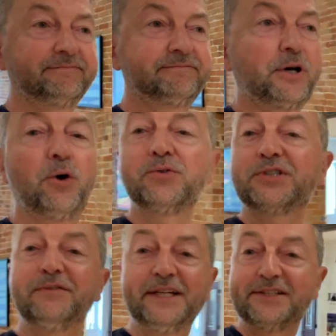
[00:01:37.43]
host
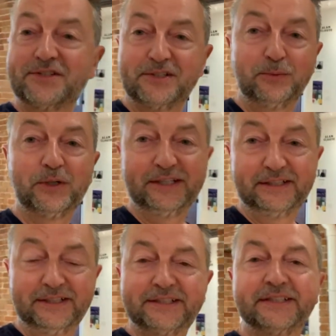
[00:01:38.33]
events and
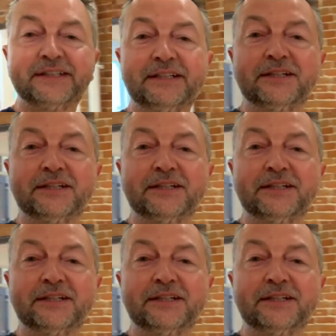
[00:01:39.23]
whatnot.